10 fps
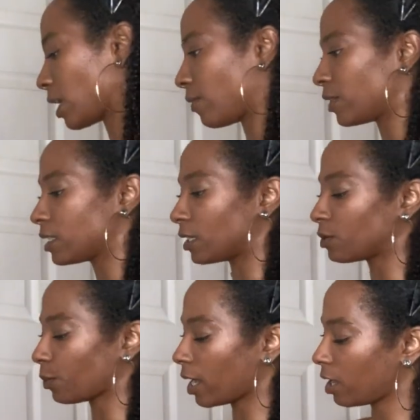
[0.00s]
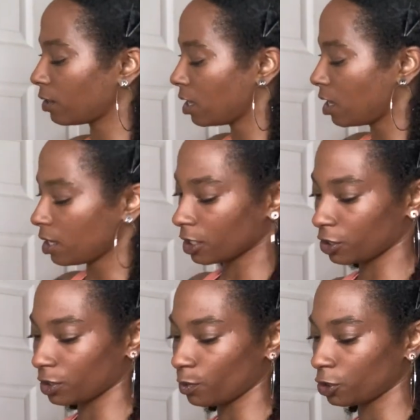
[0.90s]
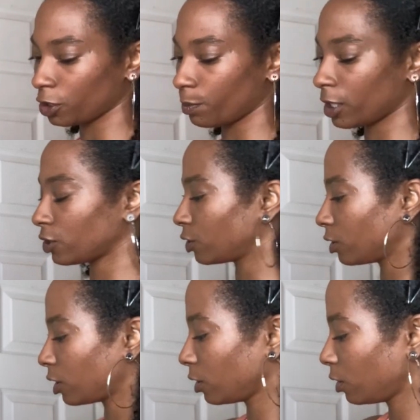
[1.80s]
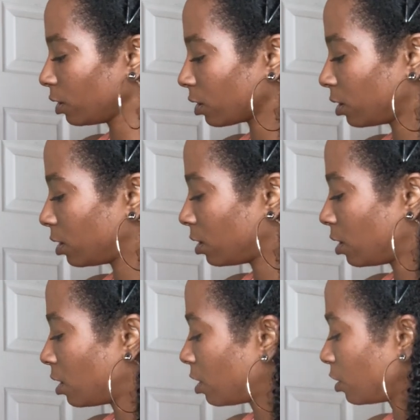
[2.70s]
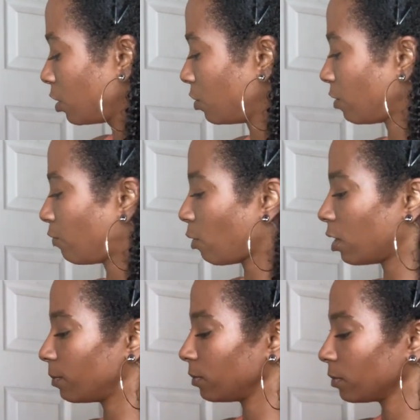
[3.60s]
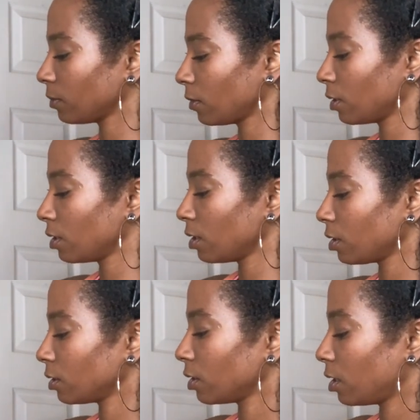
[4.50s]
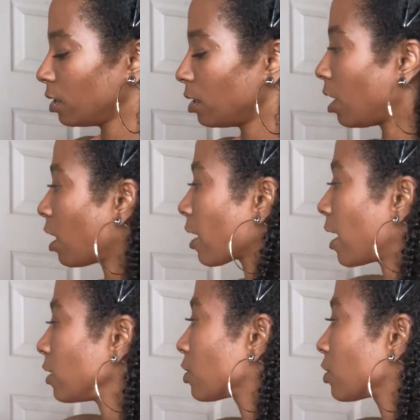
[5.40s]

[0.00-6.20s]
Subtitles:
canvas as well, because you want your picture to look uniform. All right,